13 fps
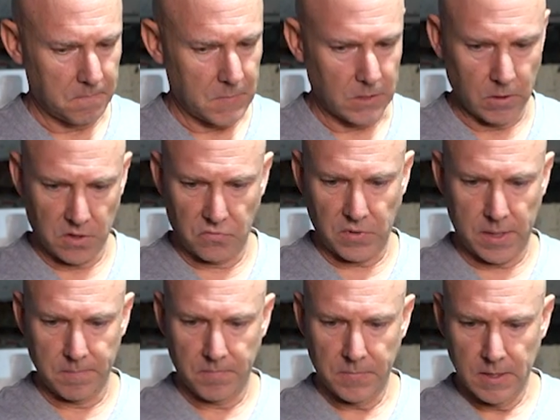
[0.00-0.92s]
lot of
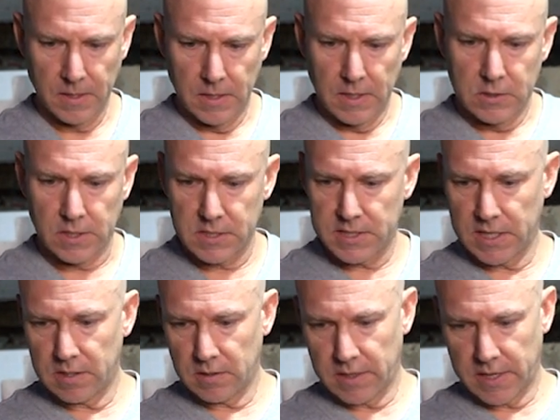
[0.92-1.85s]
fun. So as I
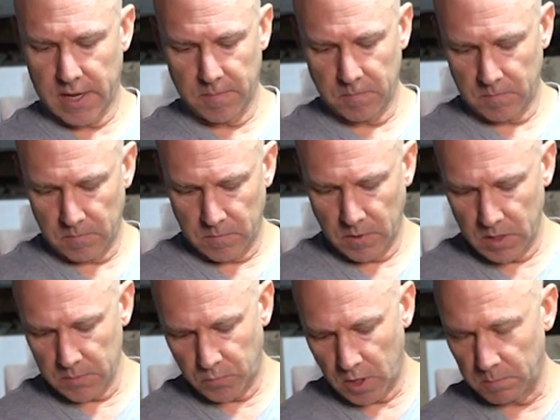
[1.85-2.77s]
said,
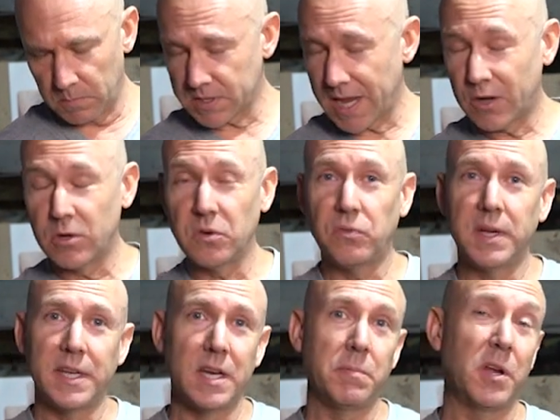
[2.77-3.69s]
only problems, I couldn't
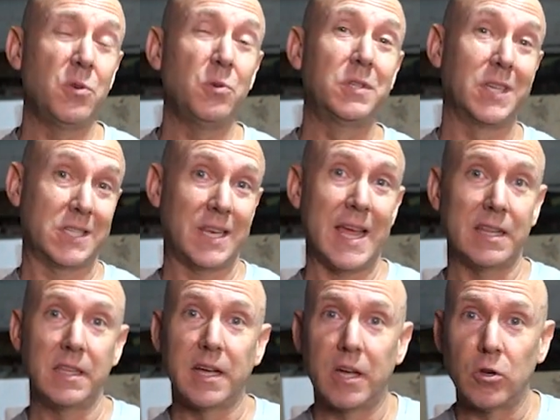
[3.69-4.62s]
find anybody who
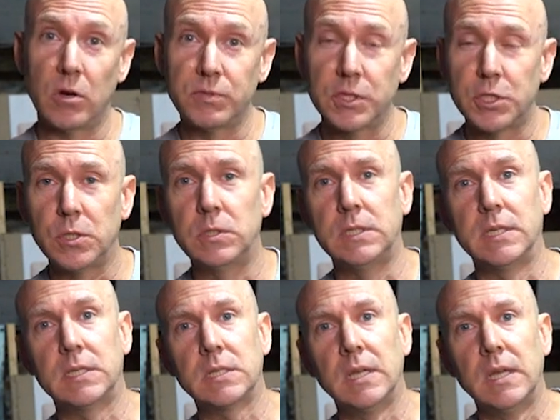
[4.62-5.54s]
disliked the gun after shooting
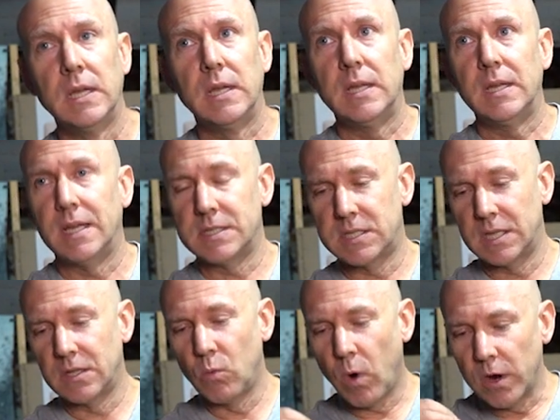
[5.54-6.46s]
it. As I
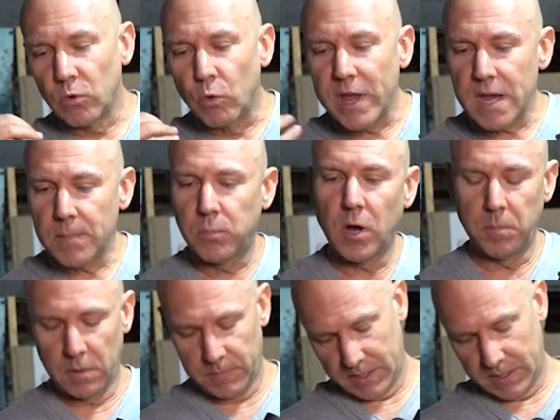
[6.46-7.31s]
said, the one rare problem